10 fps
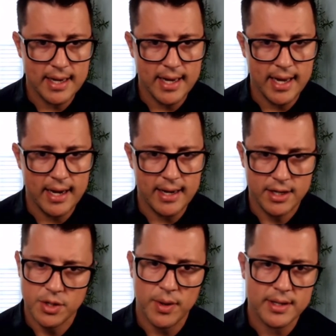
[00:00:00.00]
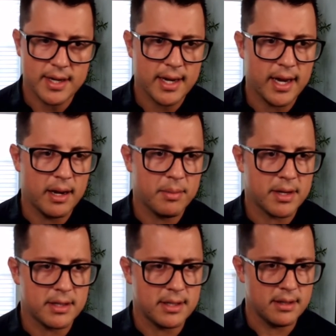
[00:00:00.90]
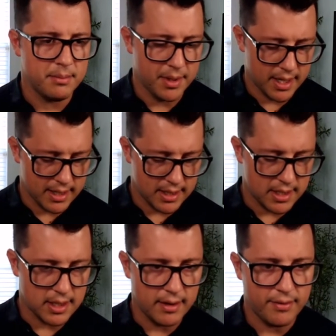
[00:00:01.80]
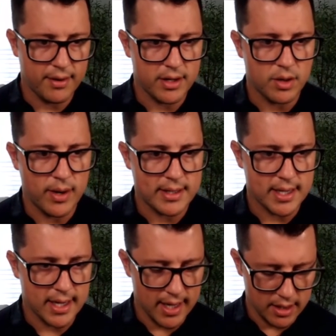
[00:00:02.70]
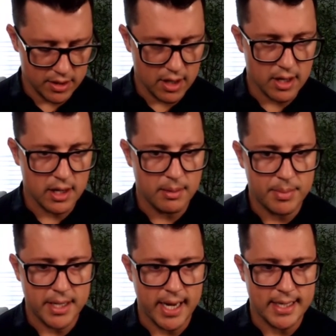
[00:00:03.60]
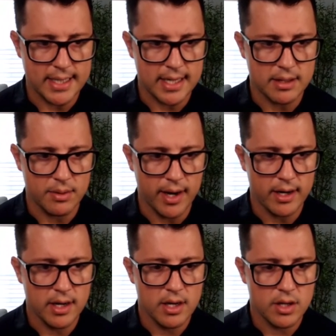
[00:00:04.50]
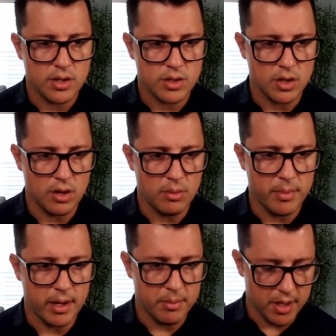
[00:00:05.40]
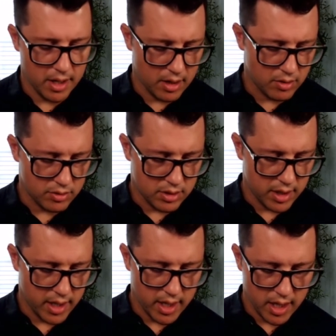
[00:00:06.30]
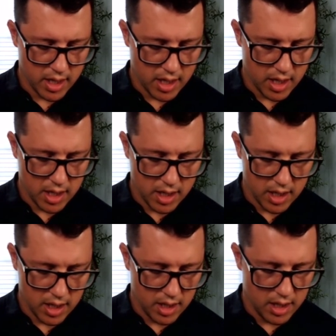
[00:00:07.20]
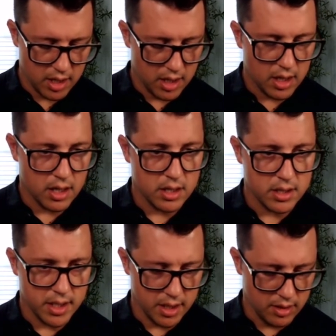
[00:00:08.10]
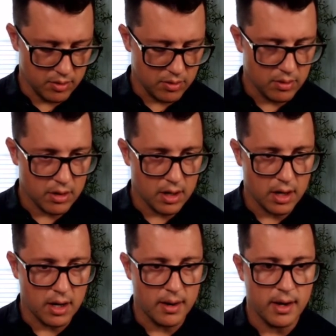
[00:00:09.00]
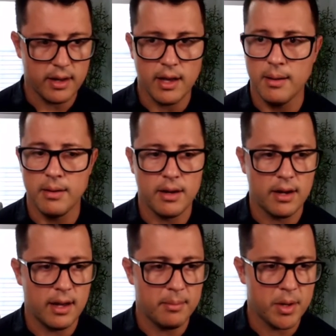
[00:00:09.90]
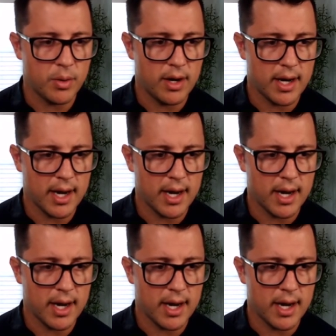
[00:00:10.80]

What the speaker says: I need to ask again because if I don't ask again, it's not gonna update it, right? So maybe I'll say here new, and then let me run again.